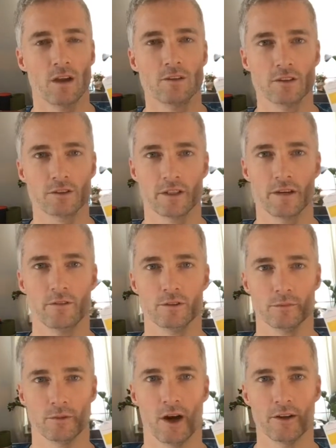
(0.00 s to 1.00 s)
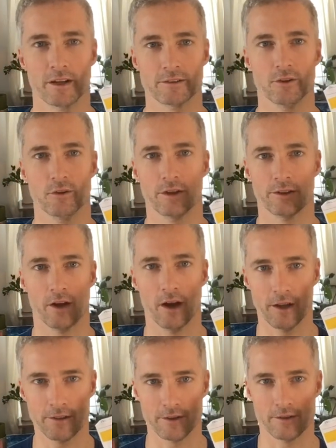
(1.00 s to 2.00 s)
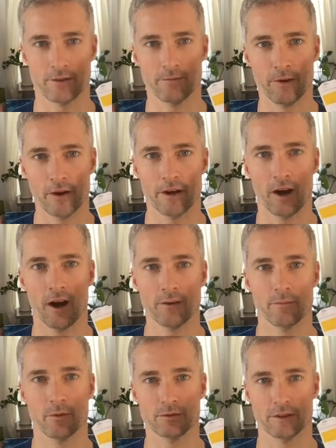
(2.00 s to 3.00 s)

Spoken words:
Just to give you some context, so at the very utmost,